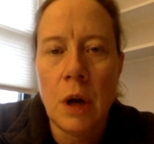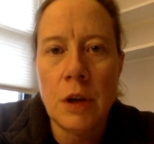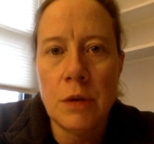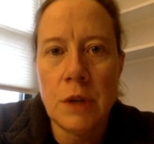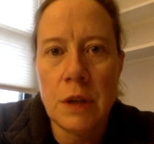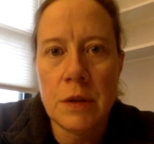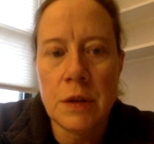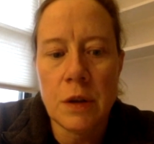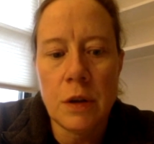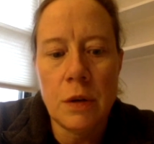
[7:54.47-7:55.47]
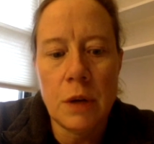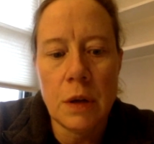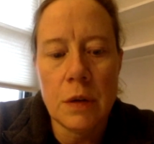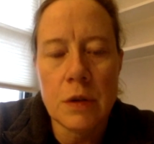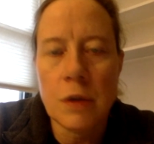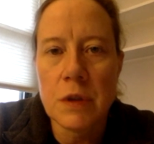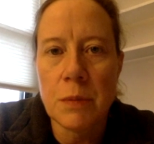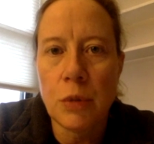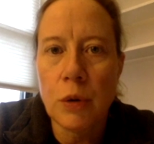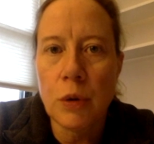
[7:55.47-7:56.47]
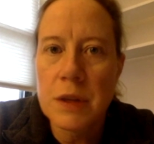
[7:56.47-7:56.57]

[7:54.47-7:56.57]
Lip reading: unions, including the Service Employees